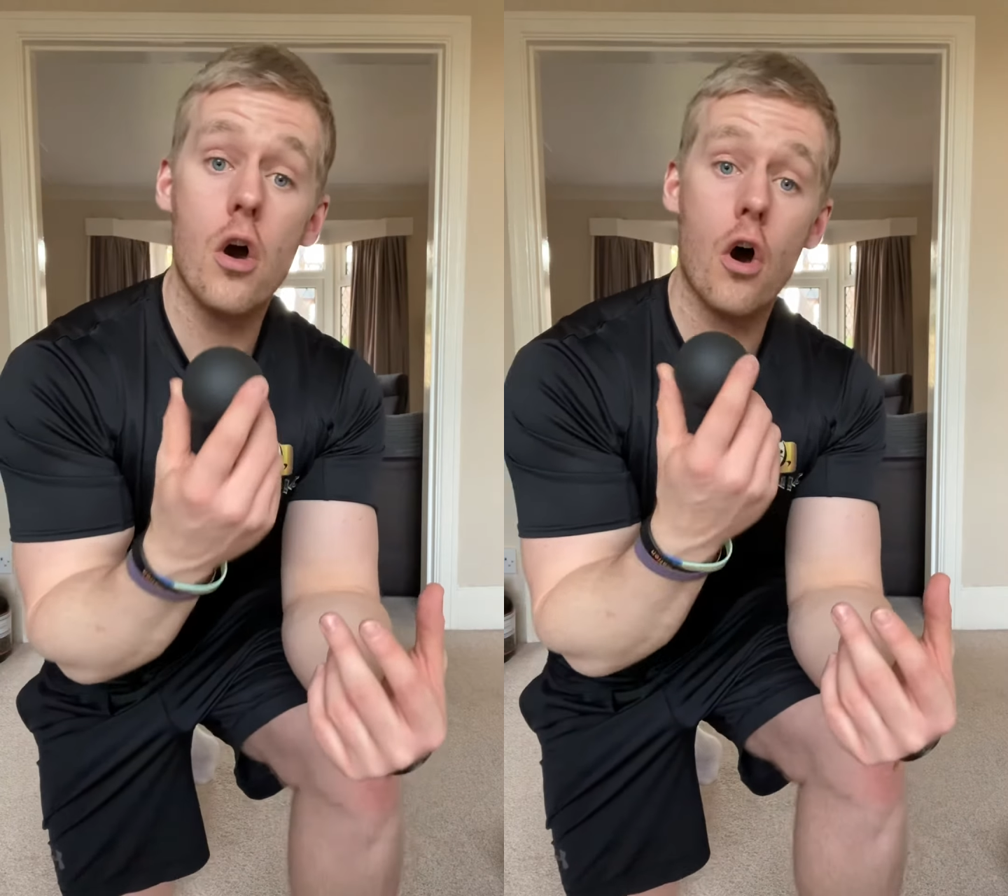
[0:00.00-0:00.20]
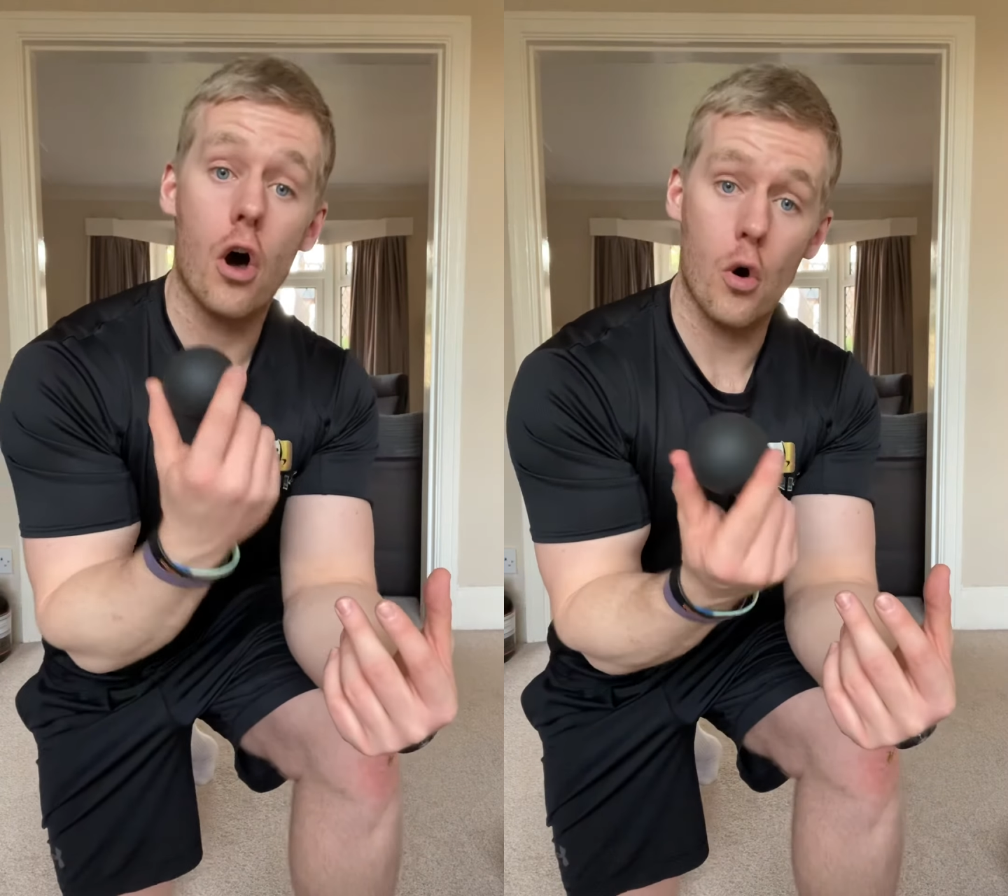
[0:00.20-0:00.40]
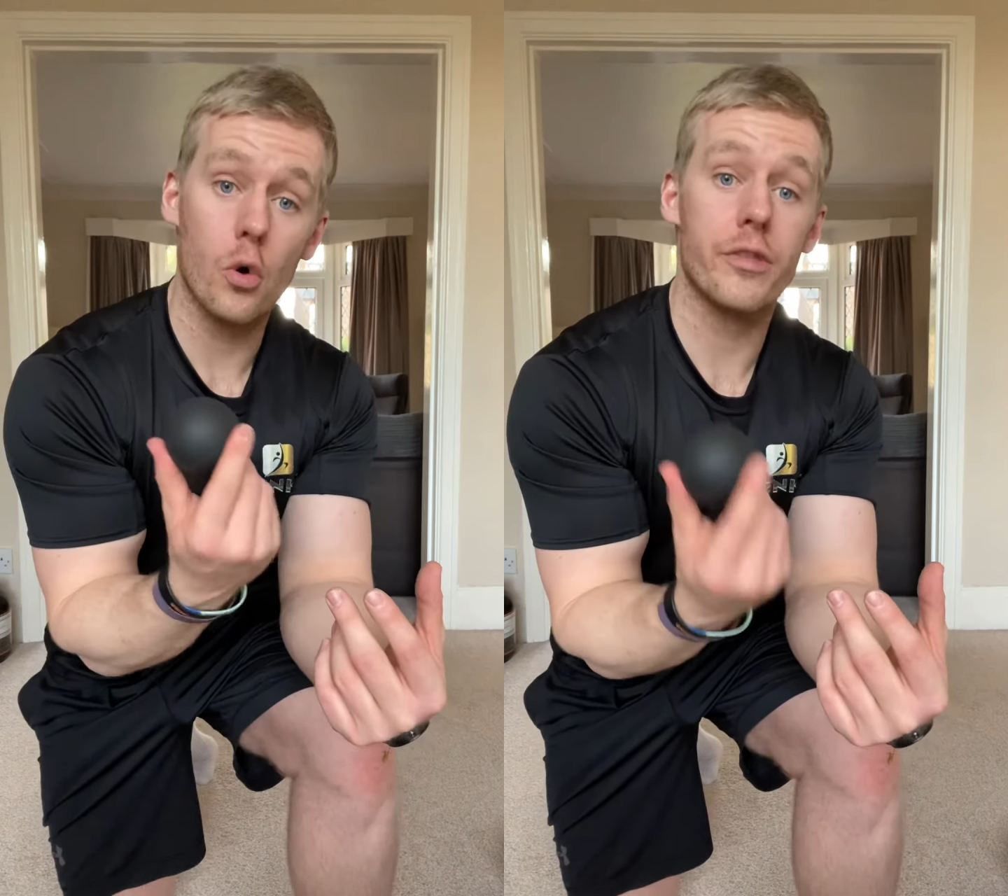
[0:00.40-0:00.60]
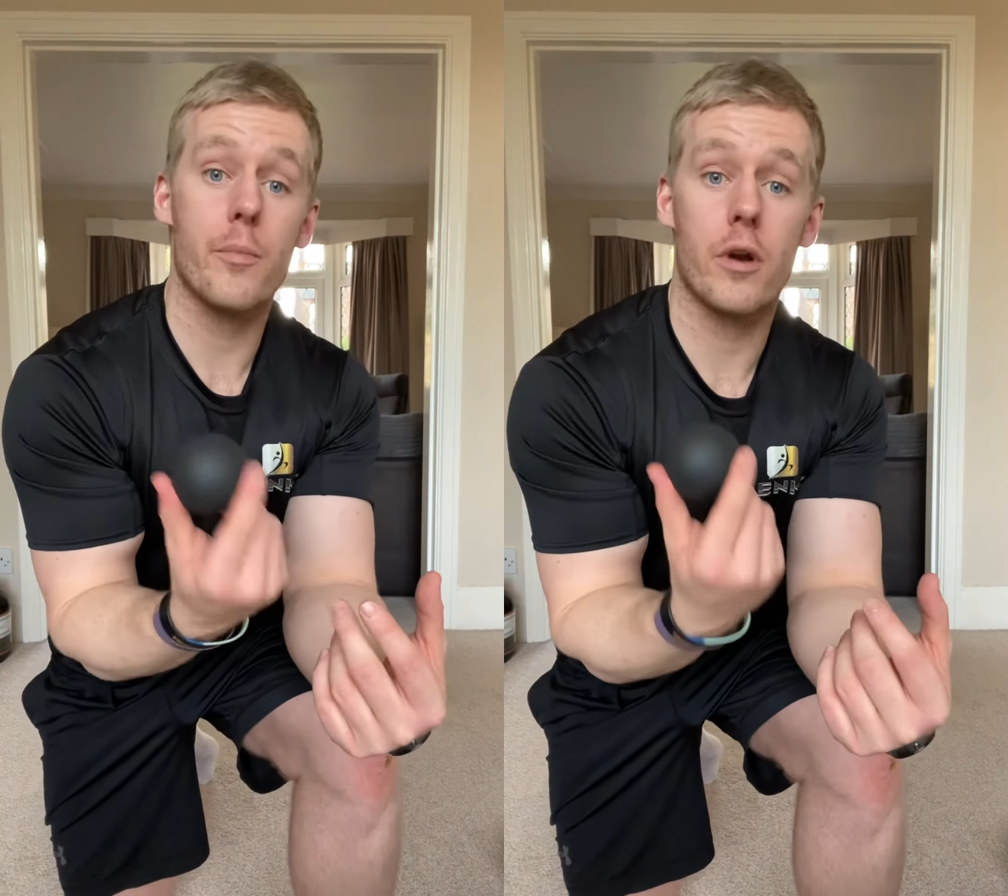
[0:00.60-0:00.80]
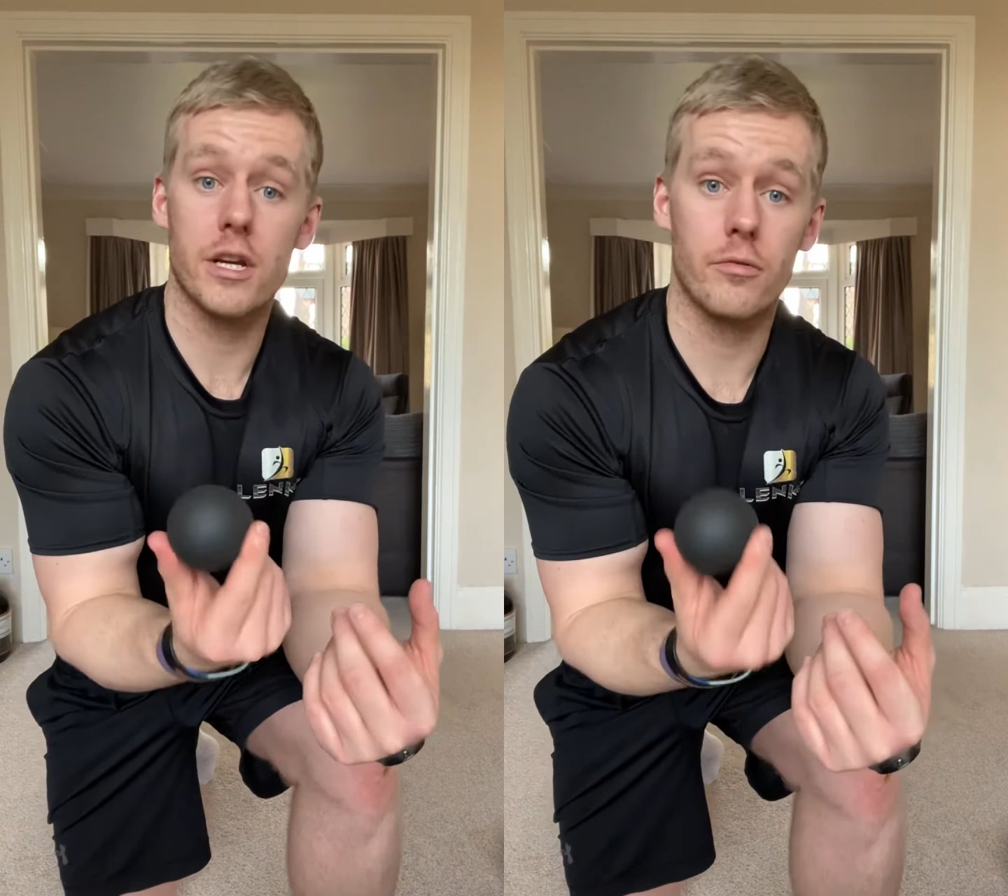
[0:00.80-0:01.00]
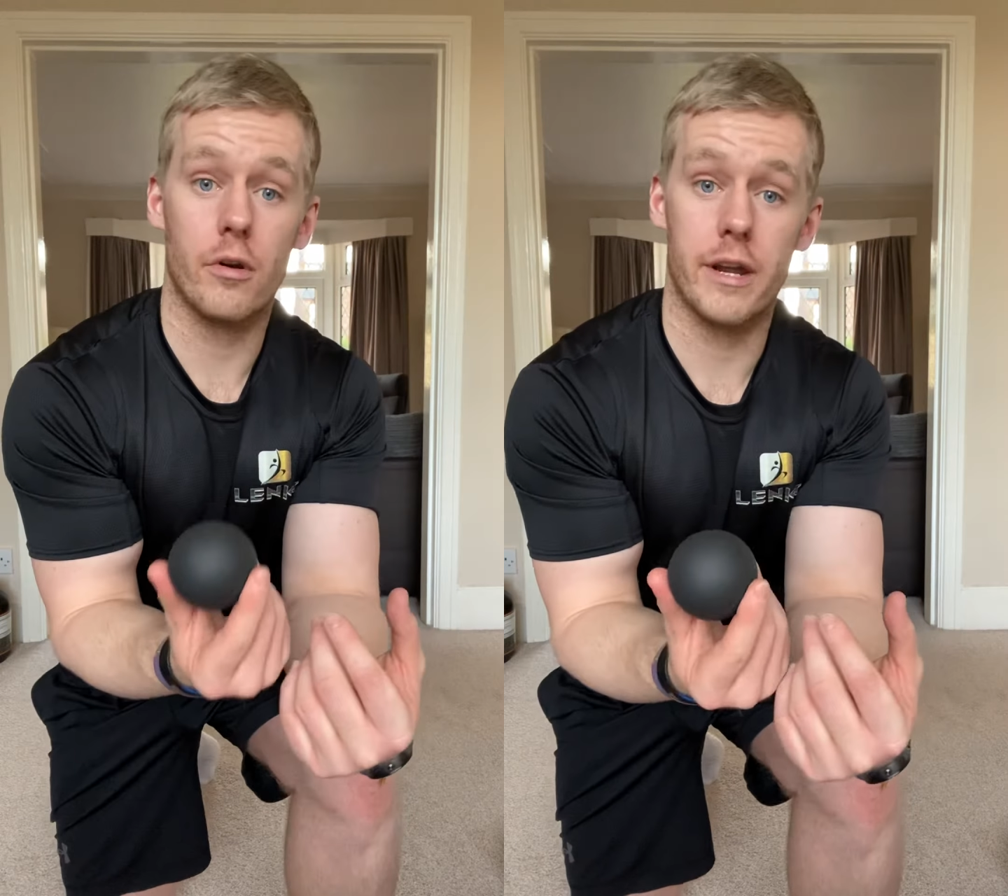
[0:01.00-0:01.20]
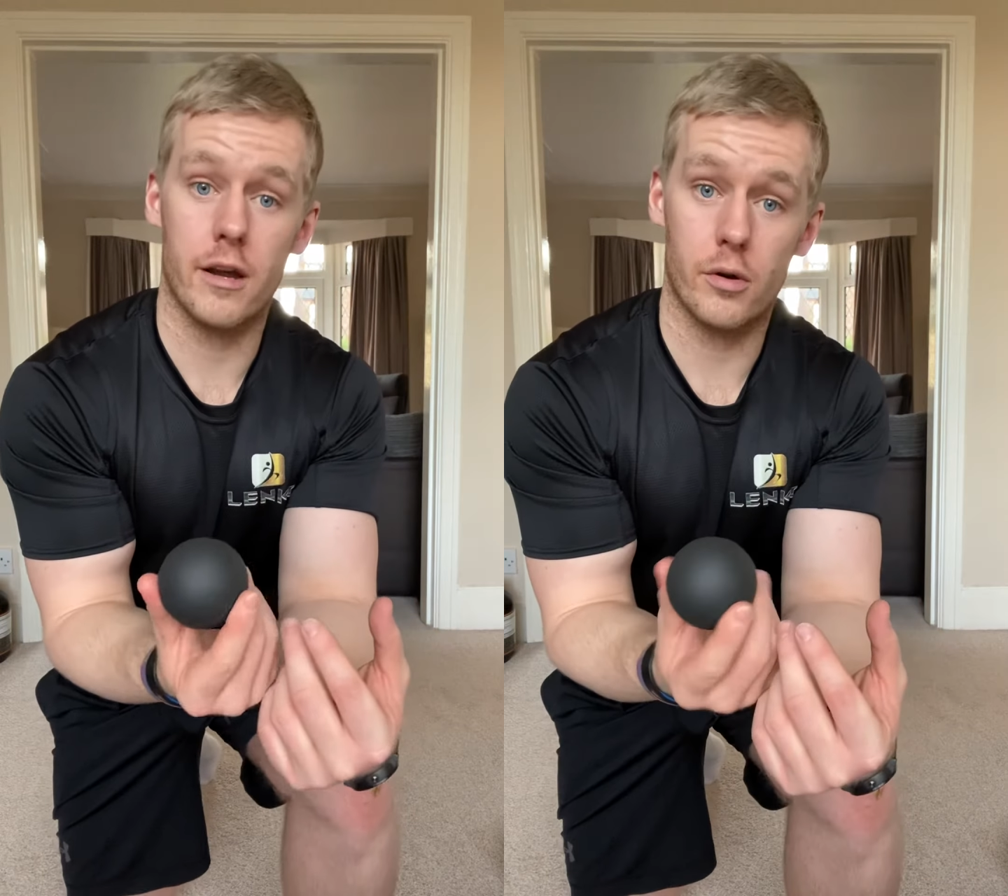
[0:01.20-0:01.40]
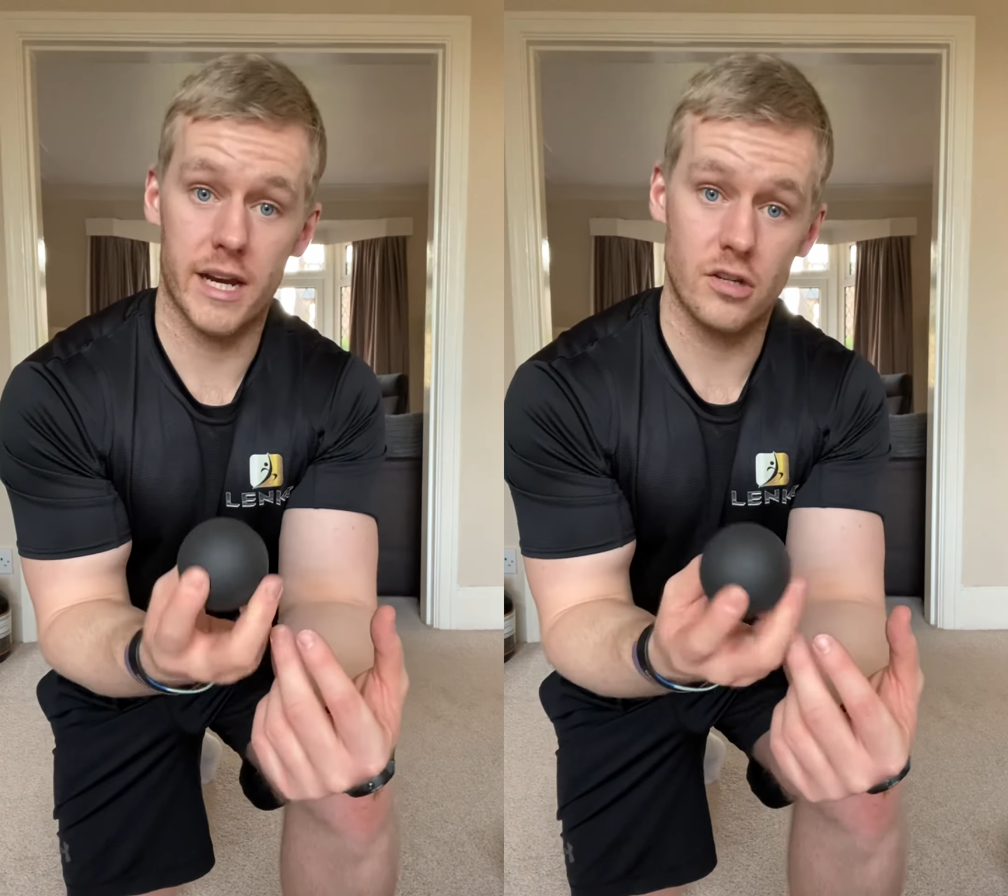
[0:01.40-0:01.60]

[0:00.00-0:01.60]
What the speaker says: hold the pressure on it, okay?